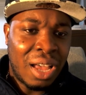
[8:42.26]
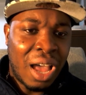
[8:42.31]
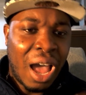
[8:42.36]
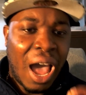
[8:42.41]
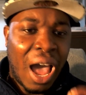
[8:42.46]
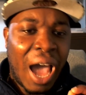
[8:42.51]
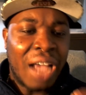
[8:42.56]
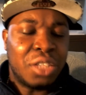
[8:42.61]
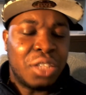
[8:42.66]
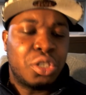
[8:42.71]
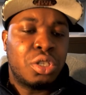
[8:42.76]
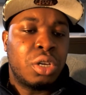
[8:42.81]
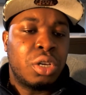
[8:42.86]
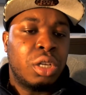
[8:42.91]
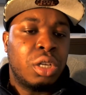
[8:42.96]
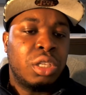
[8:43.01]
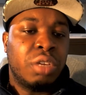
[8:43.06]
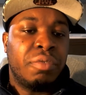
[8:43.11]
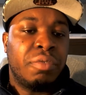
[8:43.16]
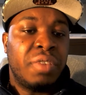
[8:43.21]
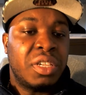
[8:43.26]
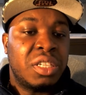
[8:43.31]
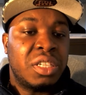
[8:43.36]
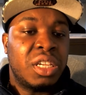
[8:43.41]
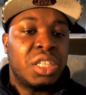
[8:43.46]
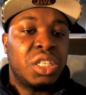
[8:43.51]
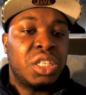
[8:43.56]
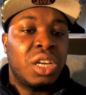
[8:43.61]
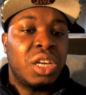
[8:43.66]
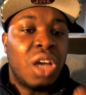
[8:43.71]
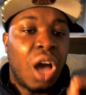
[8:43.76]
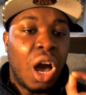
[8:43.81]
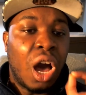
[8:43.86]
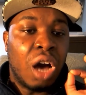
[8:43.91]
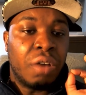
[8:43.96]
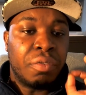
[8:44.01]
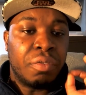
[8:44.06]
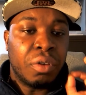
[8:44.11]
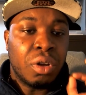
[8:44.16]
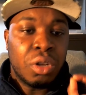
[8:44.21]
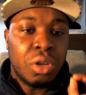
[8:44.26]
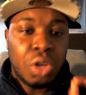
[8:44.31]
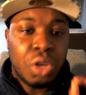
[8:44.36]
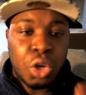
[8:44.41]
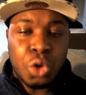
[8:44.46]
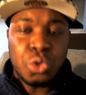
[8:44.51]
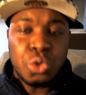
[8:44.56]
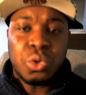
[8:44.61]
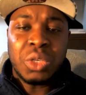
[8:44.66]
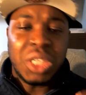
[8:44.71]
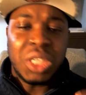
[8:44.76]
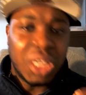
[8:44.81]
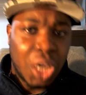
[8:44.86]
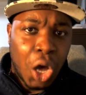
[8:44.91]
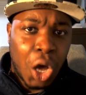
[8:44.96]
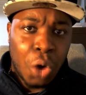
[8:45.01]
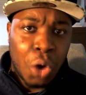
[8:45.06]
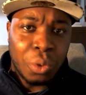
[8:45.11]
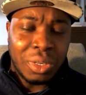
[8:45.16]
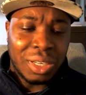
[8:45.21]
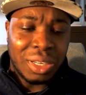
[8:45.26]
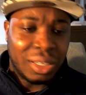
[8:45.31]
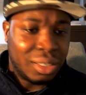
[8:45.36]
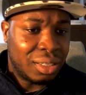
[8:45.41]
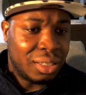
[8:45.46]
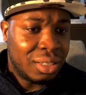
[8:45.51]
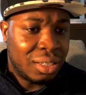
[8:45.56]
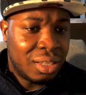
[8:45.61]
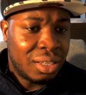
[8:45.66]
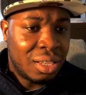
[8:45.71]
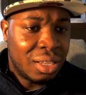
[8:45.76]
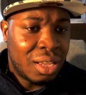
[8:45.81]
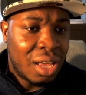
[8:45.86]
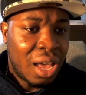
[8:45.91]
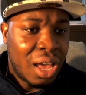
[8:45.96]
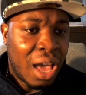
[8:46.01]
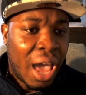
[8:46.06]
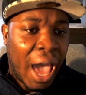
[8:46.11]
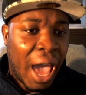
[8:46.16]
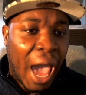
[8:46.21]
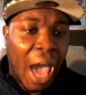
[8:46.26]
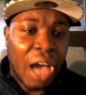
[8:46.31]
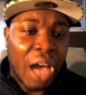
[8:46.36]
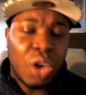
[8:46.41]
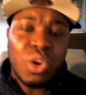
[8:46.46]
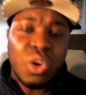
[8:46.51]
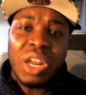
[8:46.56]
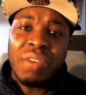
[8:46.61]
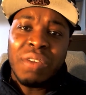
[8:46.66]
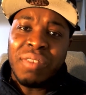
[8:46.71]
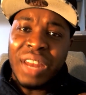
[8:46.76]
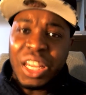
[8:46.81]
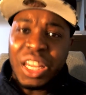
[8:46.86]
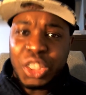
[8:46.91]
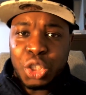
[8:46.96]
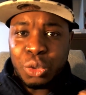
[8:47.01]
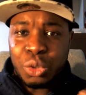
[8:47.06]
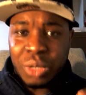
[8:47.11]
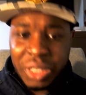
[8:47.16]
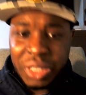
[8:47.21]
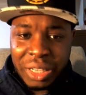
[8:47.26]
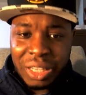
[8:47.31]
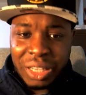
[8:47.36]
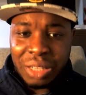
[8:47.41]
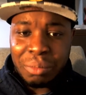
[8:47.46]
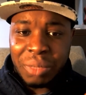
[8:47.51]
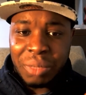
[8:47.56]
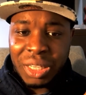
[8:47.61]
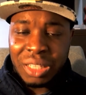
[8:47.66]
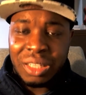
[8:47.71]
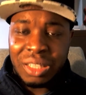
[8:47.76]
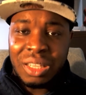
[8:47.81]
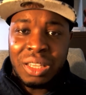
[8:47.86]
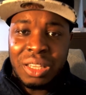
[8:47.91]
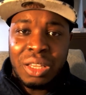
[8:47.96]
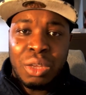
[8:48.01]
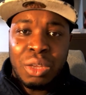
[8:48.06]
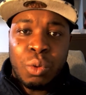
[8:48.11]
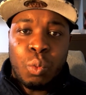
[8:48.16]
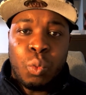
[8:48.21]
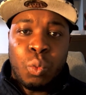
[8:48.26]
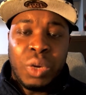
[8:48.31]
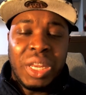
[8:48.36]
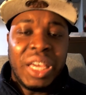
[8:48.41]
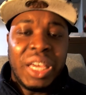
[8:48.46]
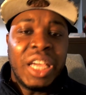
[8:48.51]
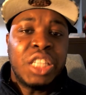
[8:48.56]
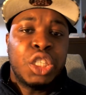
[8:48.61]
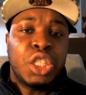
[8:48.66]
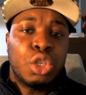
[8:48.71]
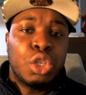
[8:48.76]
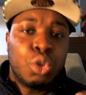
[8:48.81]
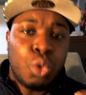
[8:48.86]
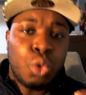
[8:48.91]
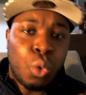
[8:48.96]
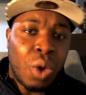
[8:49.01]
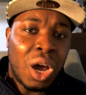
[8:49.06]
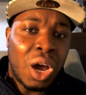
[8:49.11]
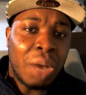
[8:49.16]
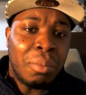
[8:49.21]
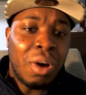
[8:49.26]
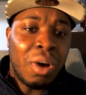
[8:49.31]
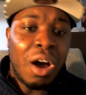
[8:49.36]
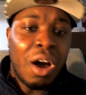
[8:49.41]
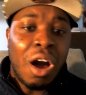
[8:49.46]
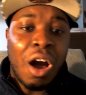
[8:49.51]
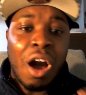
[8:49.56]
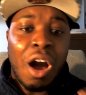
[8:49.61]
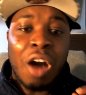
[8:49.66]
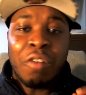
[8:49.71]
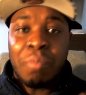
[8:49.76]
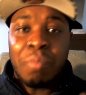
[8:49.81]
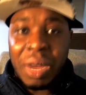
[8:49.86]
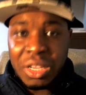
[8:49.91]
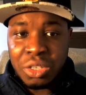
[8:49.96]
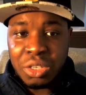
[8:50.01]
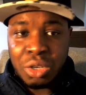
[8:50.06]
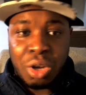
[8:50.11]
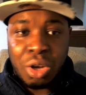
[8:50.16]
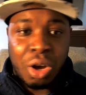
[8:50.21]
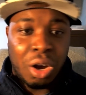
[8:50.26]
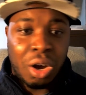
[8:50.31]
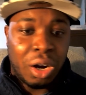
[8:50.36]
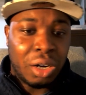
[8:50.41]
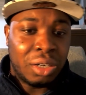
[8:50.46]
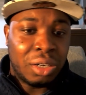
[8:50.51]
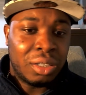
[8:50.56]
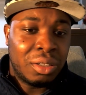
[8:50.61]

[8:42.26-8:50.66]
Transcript: I saw the visage of Kozuki Oden. I could have let you kill me with each throb of my scar.